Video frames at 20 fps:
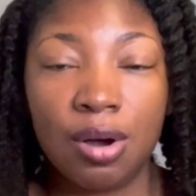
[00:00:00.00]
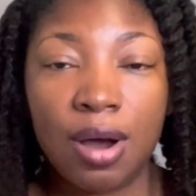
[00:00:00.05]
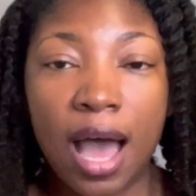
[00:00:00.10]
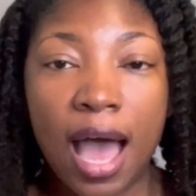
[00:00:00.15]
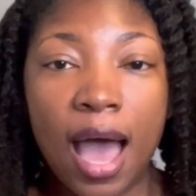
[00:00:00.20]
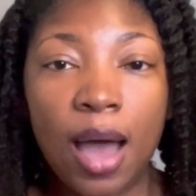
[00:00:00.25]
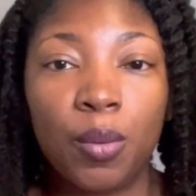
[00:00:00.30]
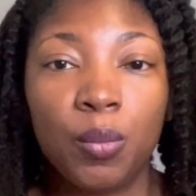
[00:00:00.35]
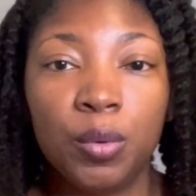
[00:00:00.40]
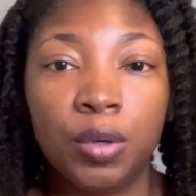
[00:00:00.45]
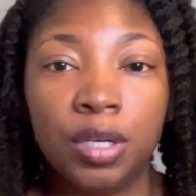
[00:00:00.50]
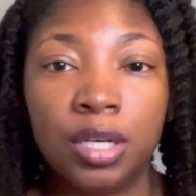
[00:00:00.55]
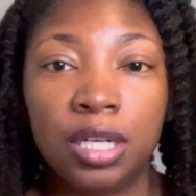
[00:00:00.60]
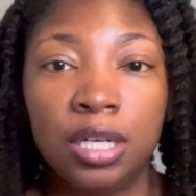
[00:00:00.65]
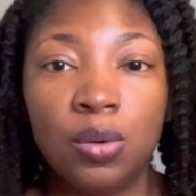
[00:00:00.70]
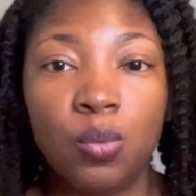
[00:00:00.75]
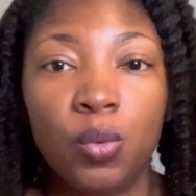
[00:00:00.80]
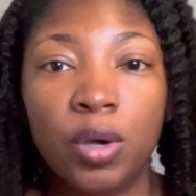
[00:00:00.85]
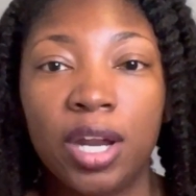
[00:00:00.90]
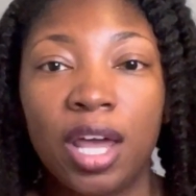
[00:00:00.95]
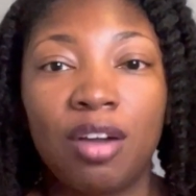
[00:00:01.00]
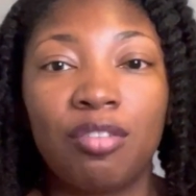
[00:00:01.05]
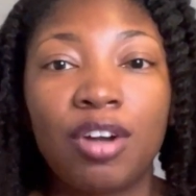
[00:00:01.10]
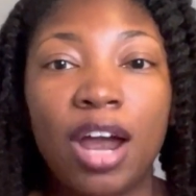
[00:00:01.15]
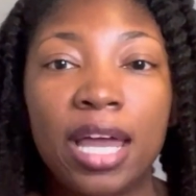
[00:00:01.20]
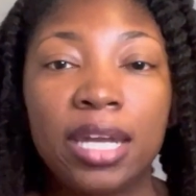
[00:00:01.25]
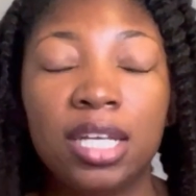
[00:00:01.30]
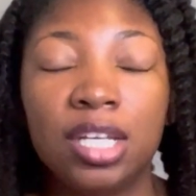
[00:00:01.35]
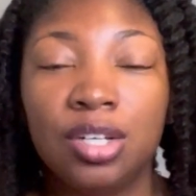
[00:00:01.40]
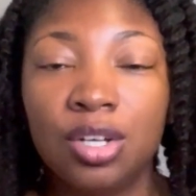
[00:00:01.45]
I would, whenever
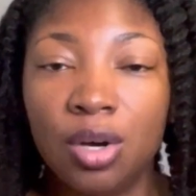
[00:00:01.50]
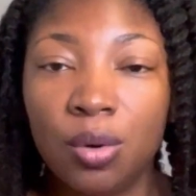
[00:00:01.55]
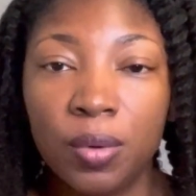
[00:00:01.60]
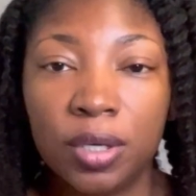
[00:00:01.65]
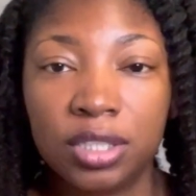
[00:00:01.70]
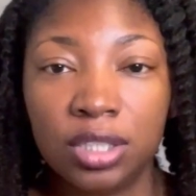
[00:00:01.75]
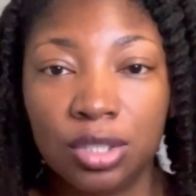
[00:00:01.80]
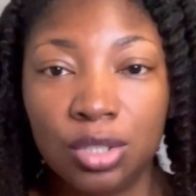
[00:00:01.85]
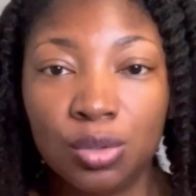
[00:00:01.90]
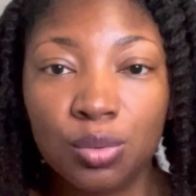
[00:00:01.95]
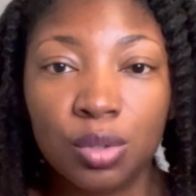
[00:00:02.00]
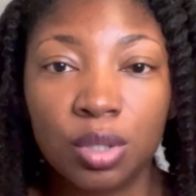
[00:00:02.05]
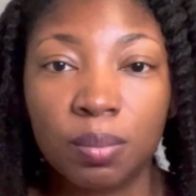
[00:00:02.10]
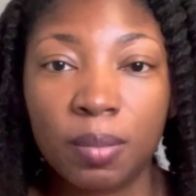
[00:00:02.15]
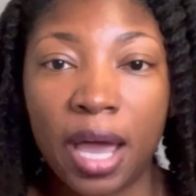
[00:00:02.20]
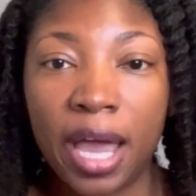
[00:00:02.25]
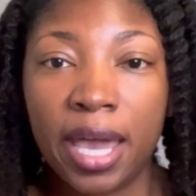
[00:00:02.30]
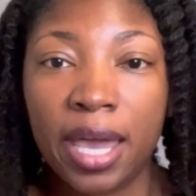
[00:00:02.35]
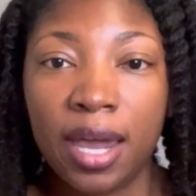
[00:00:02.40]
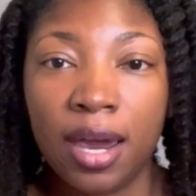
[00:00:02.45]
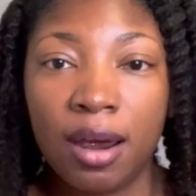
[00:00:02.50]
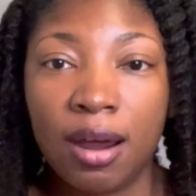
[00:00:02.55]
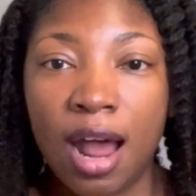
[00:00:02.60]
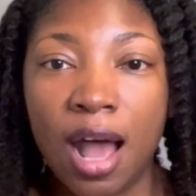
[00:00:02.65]
I didn't know what to do with my hair,